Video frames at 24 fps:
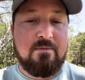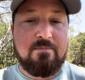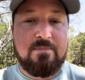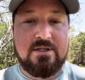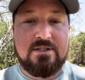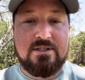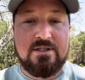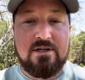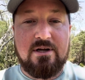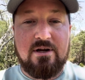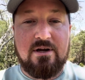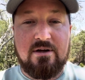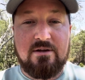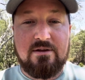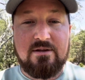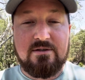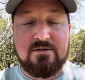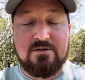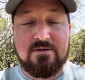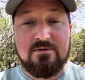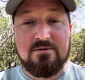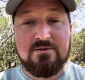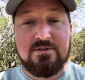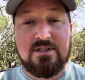you to know the
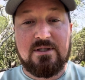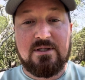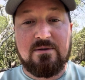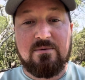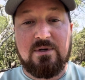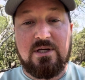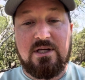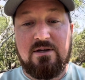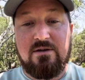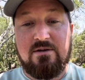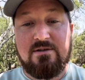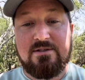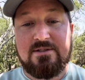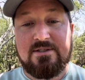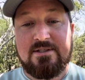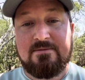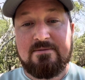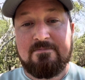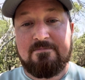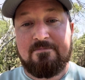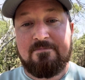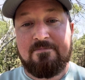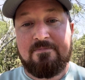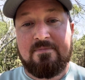tools that we use
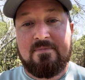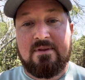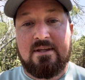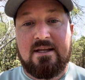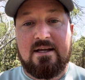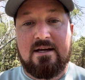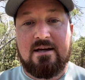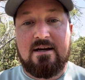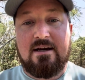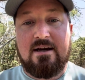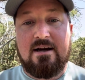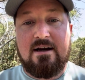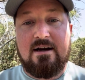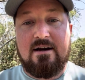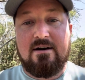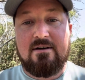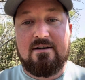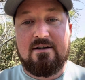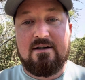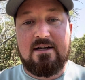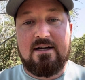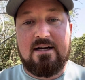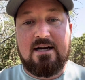are